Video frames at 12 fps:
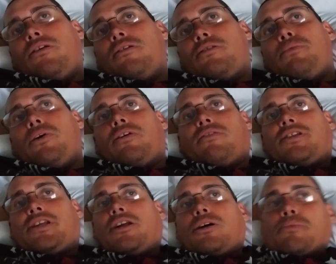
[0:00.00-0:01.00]
there as part of the
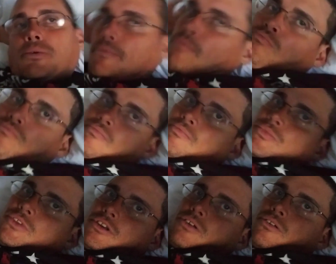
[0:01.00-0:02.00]
setup.
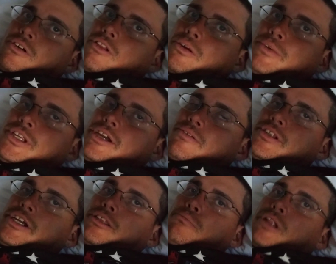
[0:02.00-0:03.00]
All I would take was take the